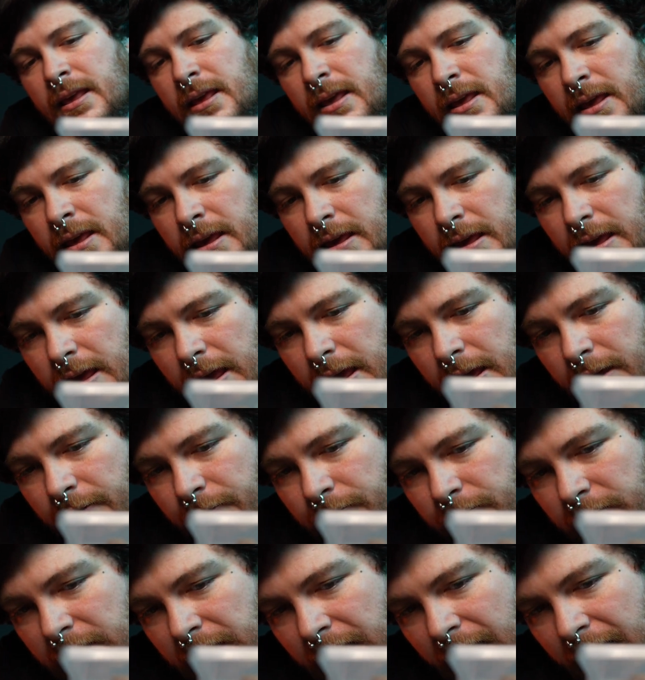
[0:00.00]

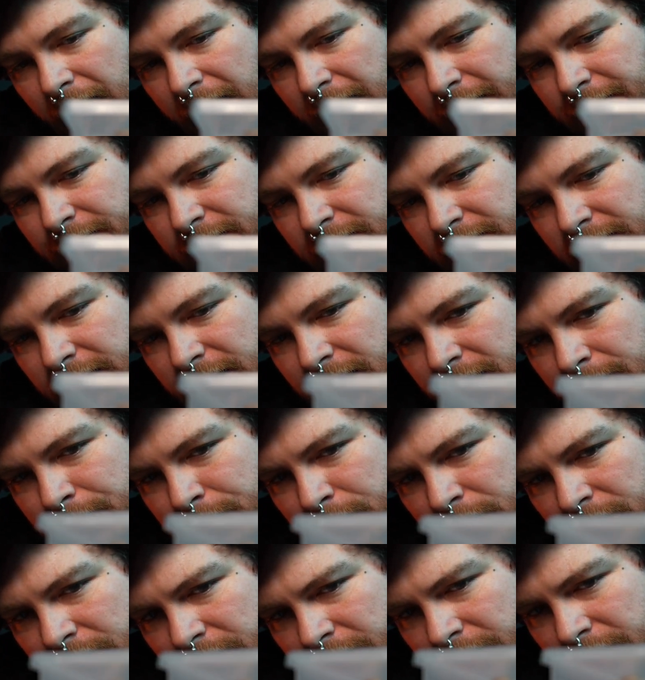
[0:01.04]
If we have to cup
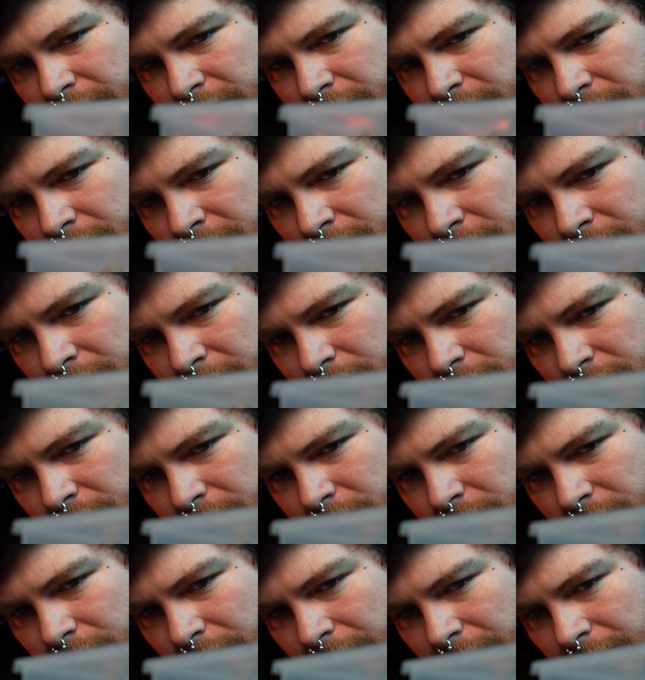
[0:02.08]
her
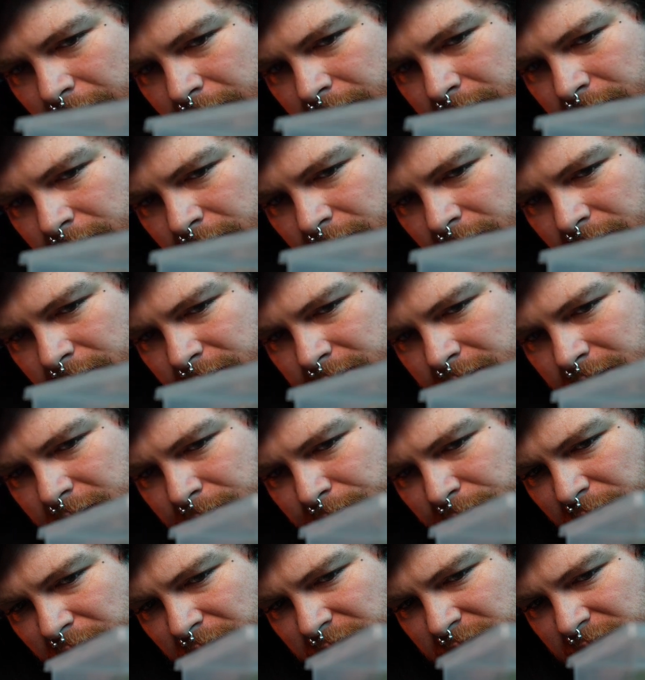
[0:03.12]
and or use the
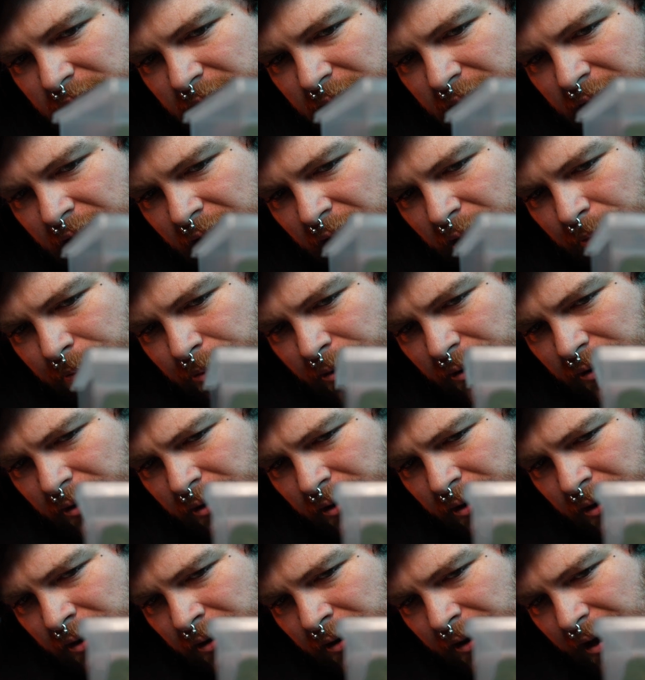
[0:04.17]
brush to help
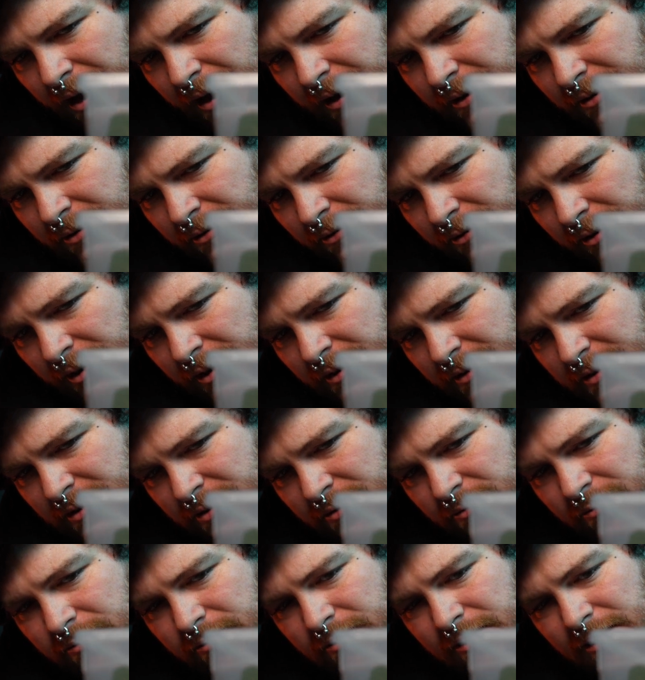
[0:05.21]
her guide her
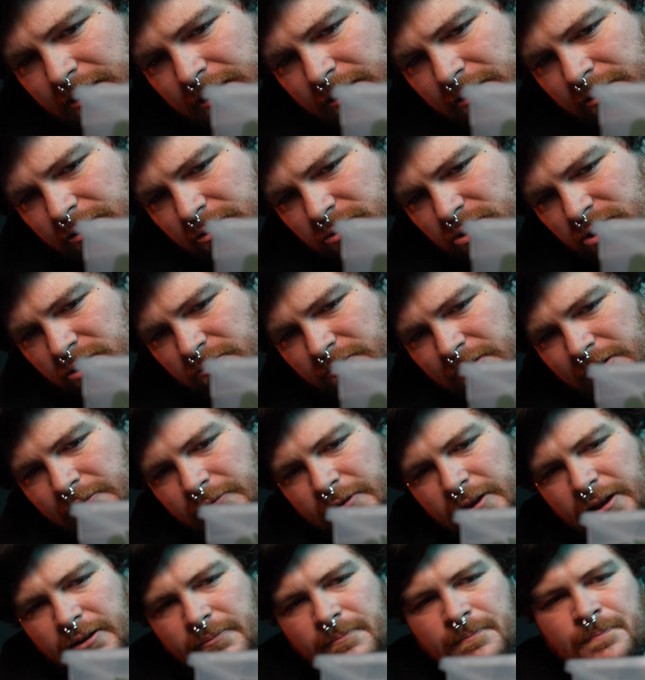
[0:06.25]
into the enclosure, we
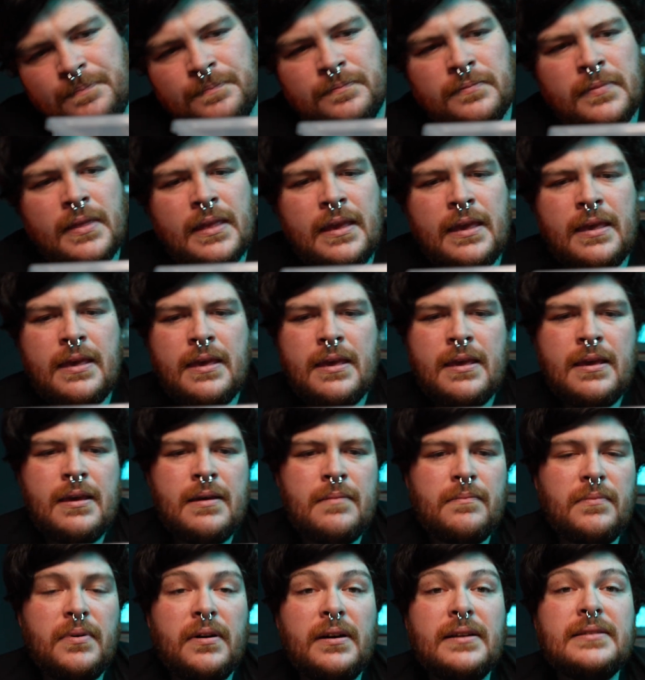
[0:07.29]
will.
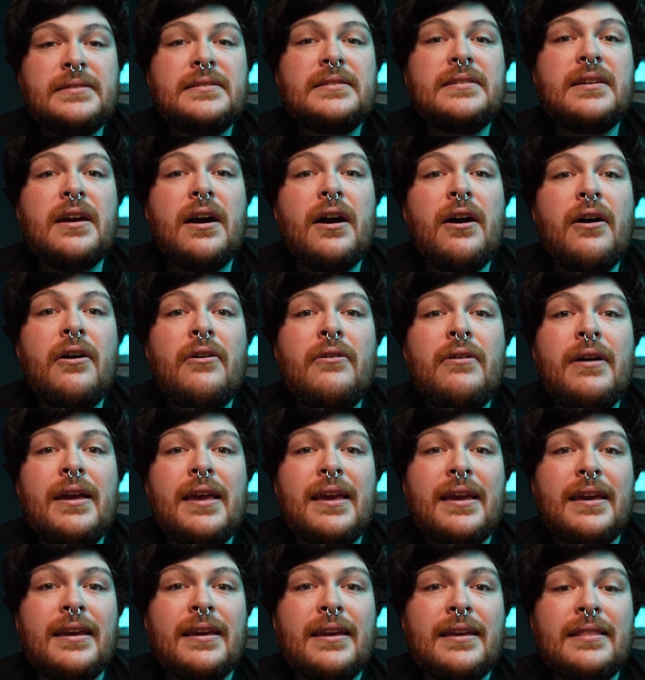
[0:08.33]
But let's go
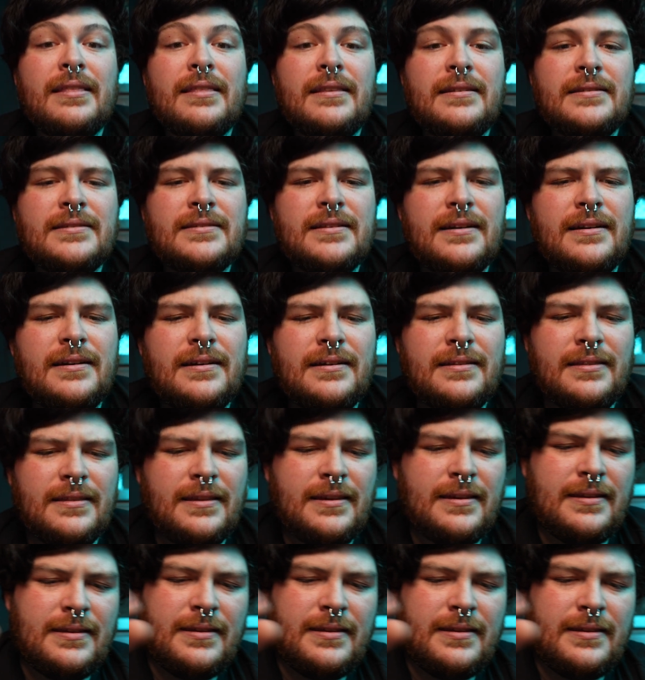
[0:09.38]
and get this done.